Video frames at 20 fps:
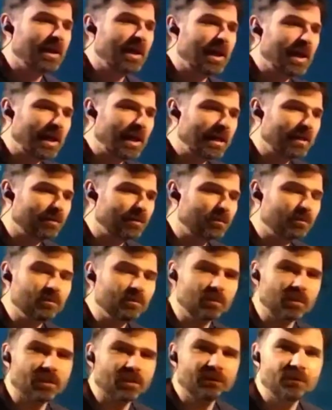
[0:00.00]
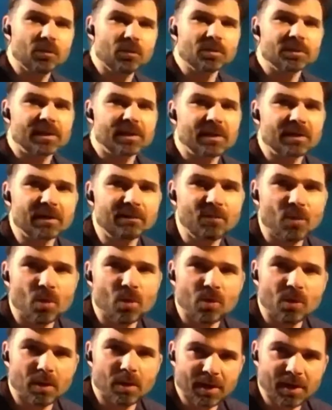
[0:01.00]
and look forward to hearing
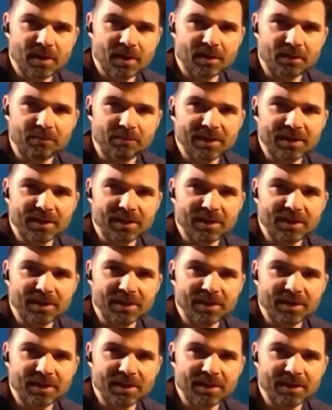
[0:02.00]
more about the